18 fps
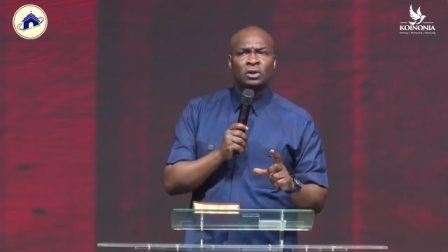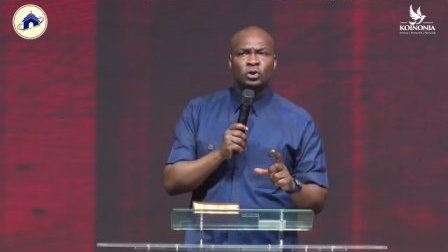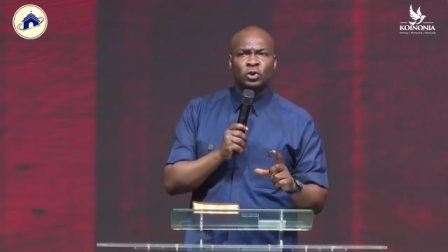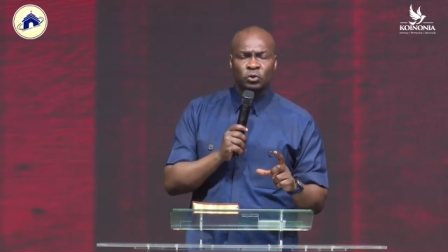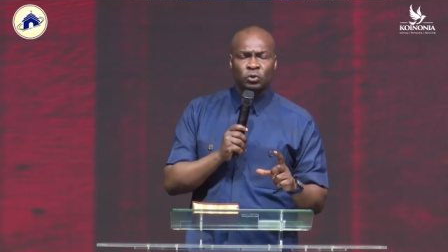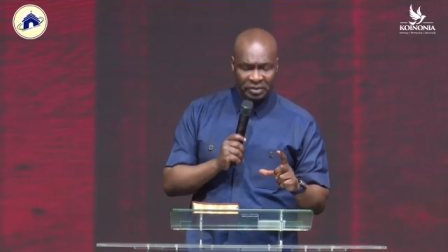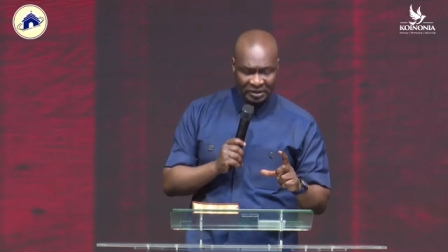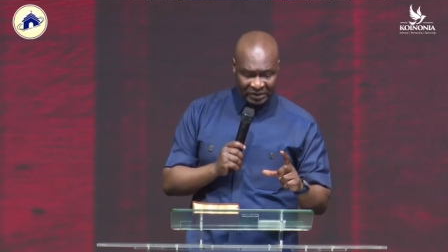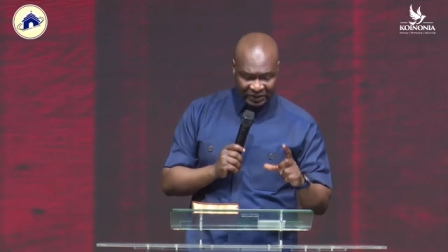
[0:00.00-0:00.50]

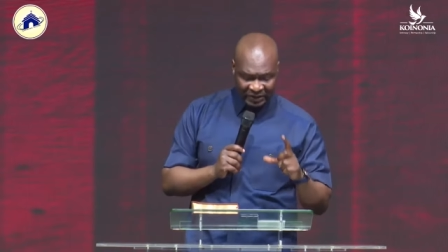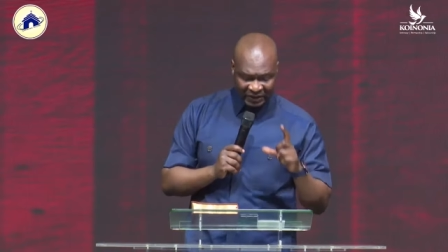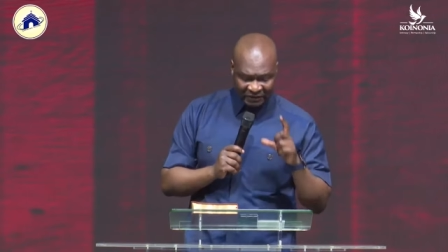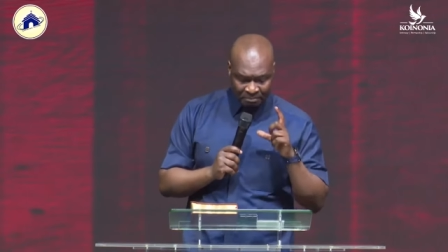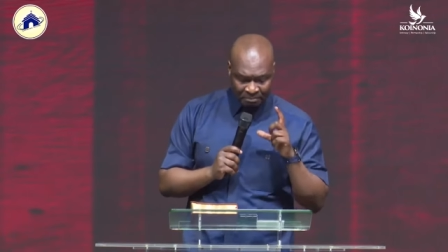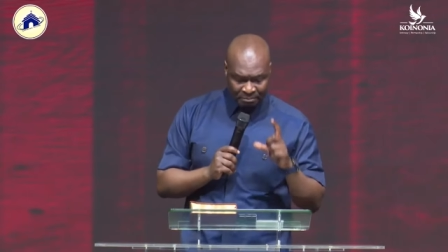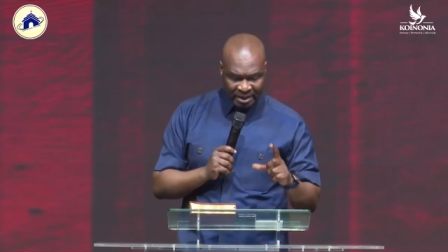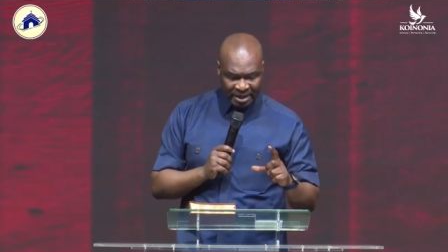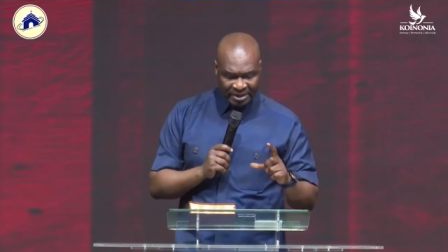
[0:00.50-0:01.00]
to
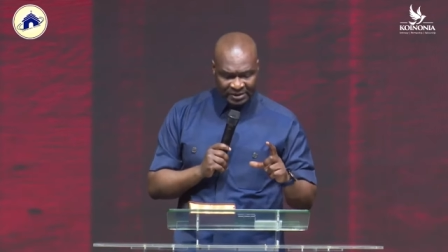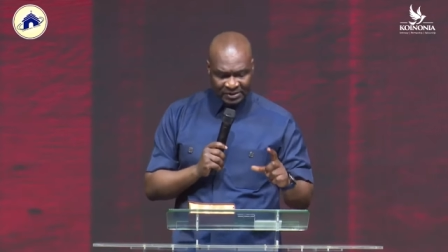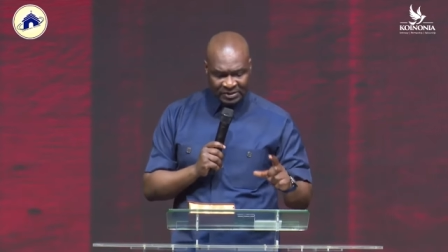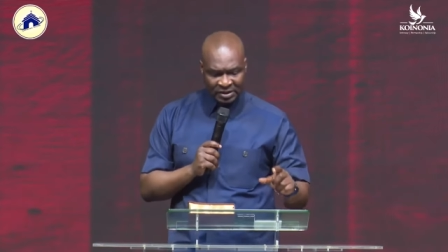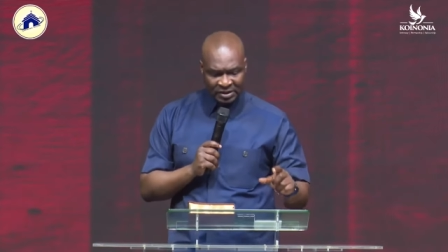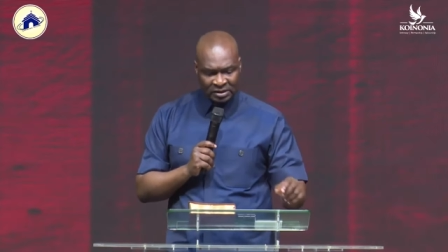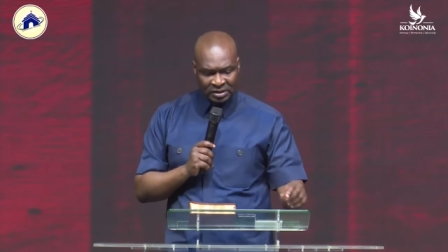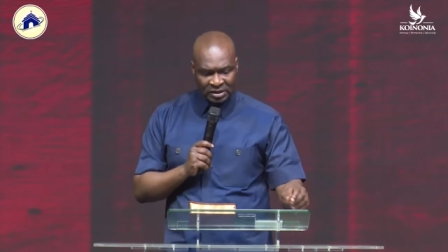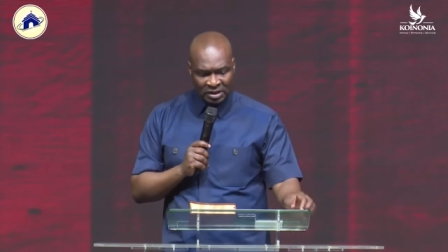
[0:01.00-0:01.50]
receive
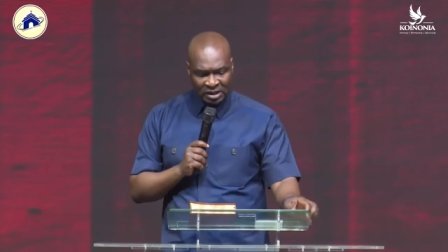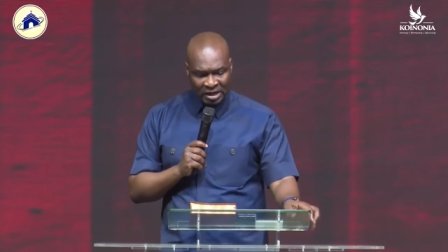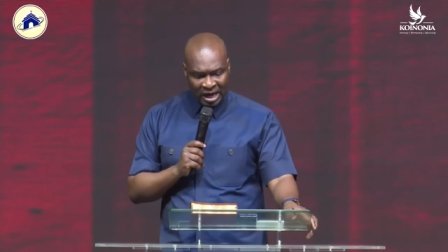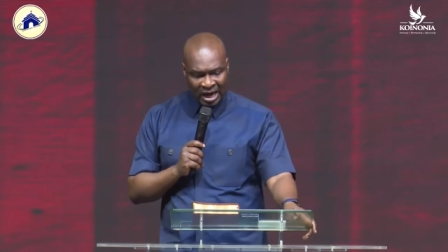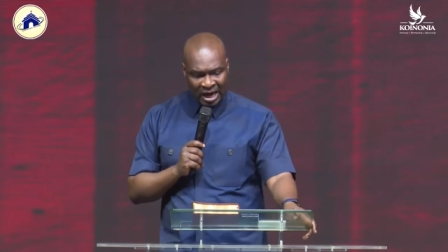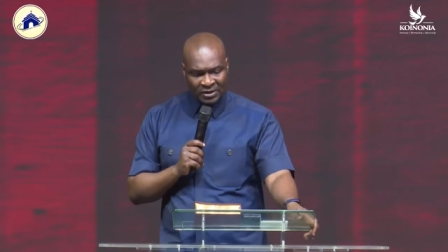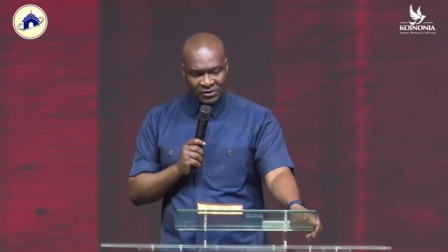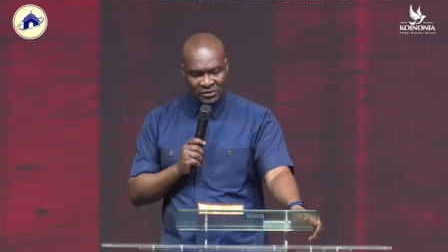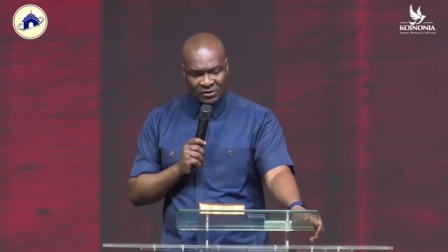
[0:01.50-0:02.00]
mercy
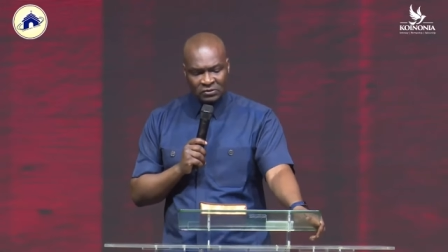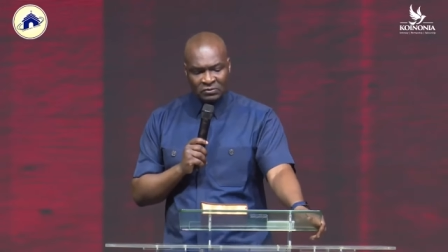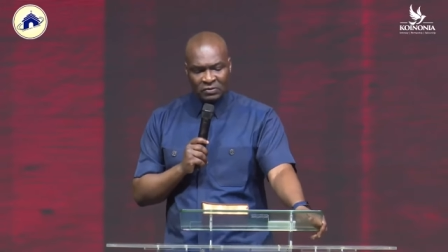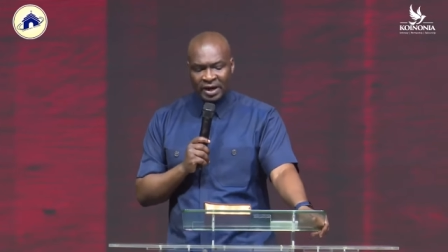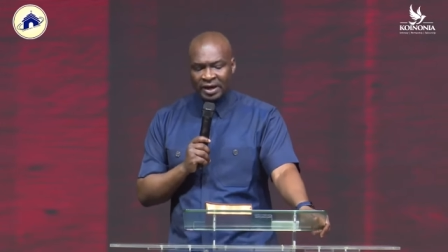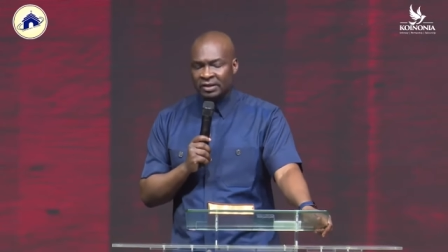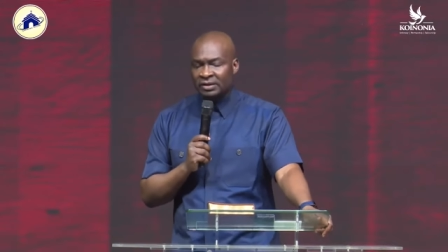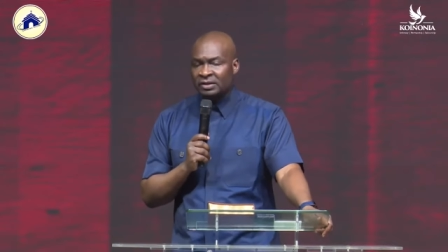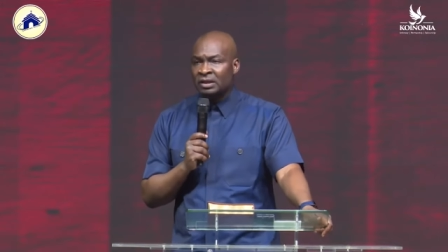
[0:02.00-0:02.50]
and
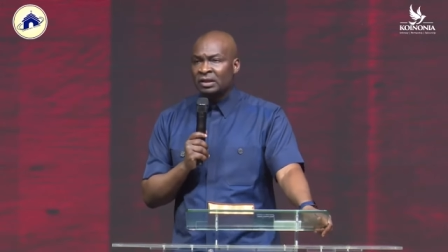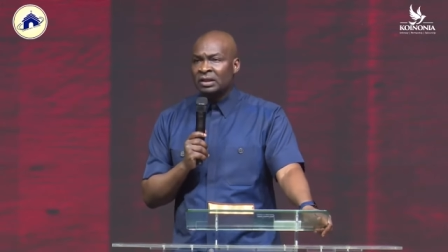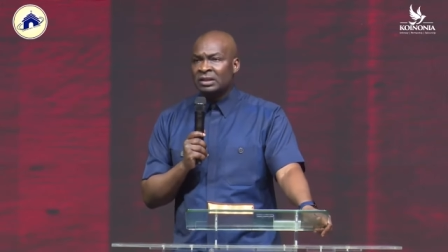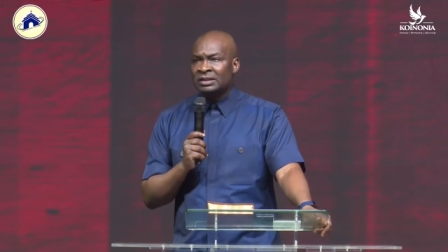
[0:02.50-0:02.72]
strength.